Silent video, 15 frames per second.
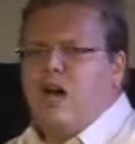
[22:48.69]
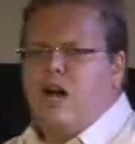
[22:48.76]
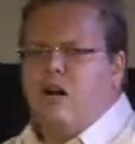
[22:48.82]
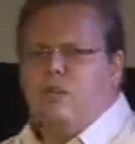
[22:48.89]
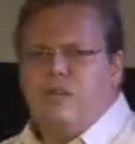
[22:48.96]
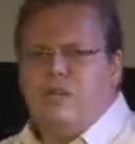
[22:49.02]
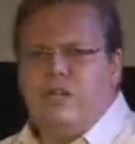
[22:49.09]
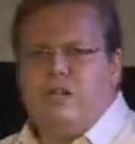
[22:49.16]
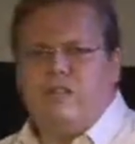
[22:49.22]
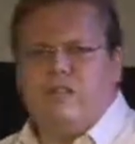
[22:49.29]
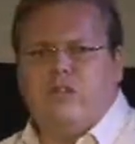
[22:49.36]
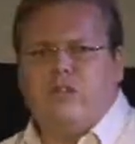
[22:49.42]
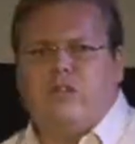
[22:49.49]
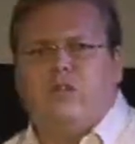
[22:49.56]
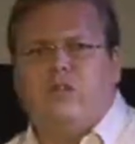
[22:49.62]
How many
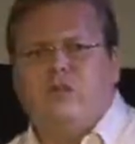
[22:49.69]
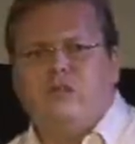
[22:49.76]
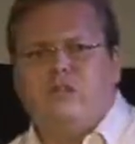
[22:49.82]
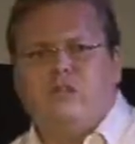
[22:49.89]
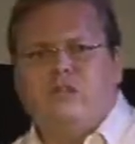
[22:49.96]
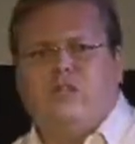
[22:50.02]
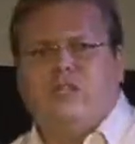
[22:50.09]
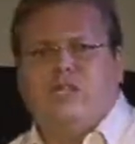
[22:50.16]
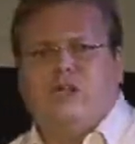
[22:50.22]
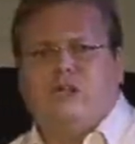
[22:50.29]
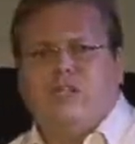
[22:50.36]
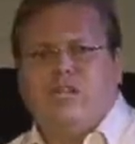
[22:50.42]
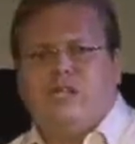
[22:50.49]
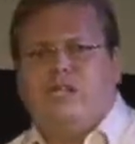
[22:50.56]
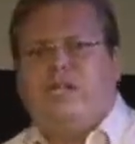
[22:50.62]
of those photos and
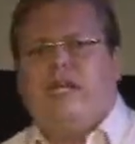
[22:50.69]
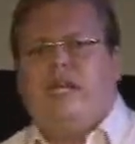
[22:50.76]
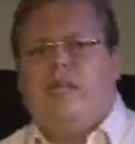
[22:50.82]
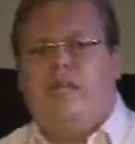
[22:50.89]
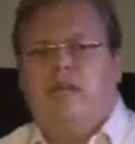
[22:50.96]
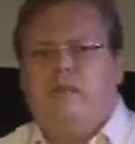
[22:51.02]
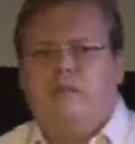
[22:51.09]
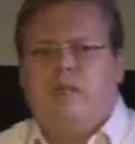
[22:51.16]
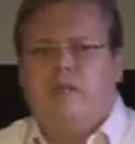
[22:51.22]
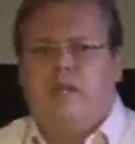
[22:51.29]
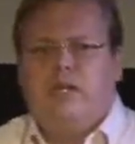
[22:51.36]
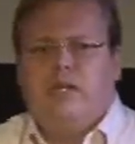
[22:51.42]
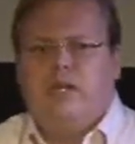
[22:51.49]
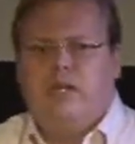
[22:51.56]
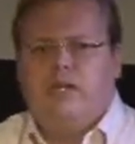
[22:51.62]
videos actually end up
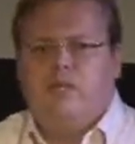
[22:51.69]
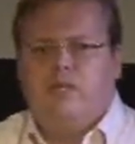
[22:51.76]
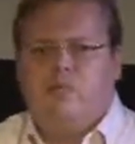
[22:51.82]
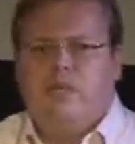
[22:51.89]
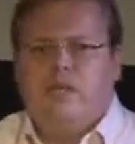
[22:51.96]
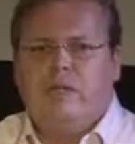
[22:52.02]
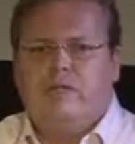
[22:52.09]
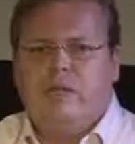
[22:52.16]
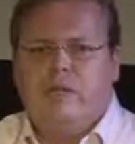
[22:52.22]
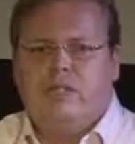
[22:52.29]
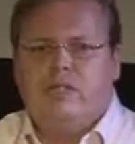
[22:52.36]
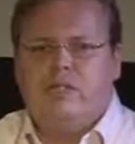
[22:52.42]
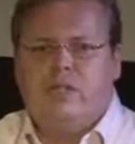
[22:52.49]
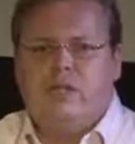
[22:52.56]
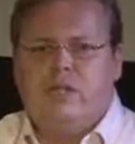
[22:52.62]
in your print
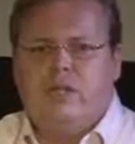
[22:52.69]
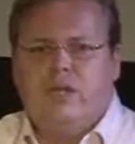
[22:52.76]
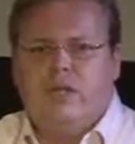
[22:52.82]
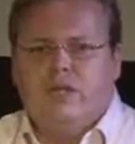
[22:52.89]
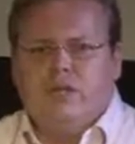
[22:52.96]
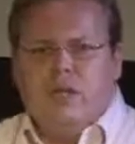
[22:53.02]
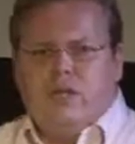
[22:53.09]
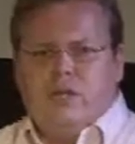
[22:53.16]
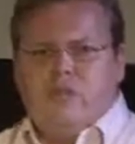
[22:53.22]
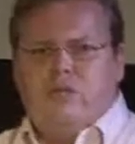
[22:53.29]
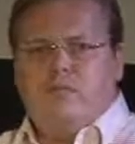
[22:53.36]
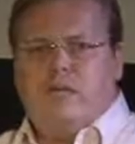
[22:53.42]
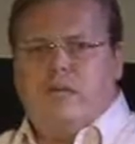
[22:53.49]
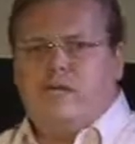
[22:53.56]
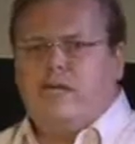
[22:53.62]
magazine? Why
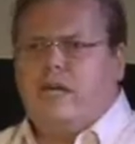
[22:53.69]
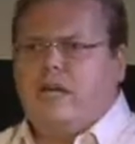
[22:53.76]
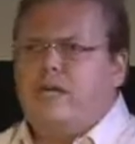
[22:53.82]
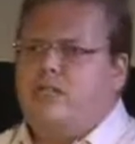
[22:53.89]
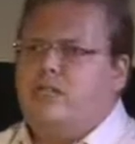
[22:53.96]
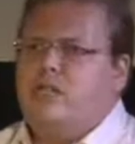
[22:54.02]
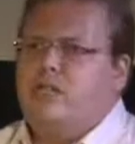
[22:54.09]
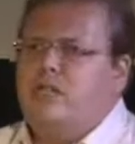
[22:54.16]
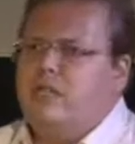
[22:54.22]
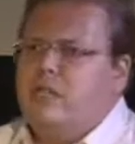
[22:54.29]
don't you make a nice,